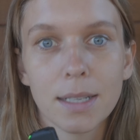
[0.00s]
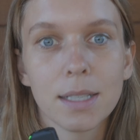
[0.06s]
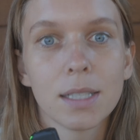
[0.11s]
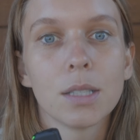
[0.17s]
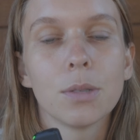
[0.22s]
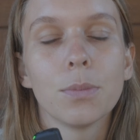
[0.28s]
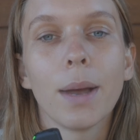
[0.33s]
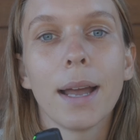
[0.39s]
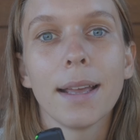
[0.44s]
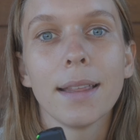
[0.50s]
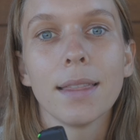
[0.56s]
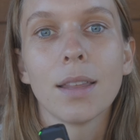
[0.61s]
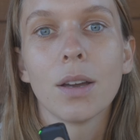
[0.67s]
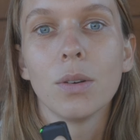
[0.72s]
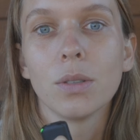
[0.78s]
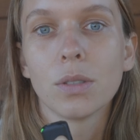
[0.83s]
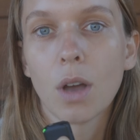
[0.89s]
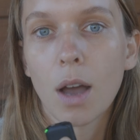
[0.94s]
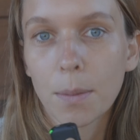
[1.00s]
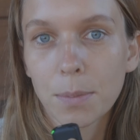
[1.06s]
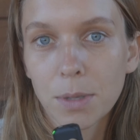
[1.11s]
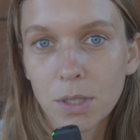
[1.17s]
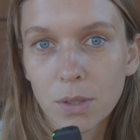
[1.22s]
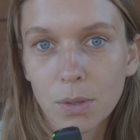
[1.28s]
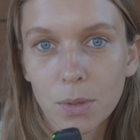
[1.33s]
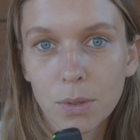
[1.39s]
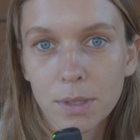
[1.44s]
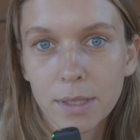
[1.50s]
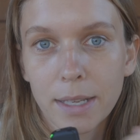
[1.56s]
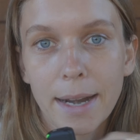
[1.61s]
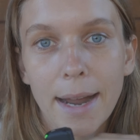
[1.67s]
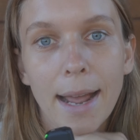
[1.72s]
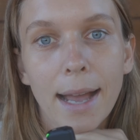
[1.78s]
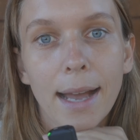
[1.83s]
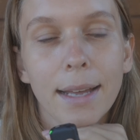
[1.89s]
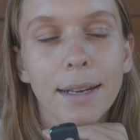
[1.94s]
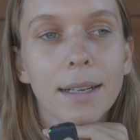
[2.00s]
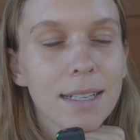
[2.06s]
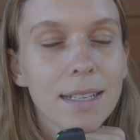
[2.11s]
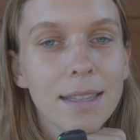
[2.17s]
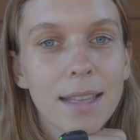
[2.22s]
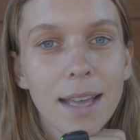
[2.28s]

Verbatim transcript: despite those obstacles that I had.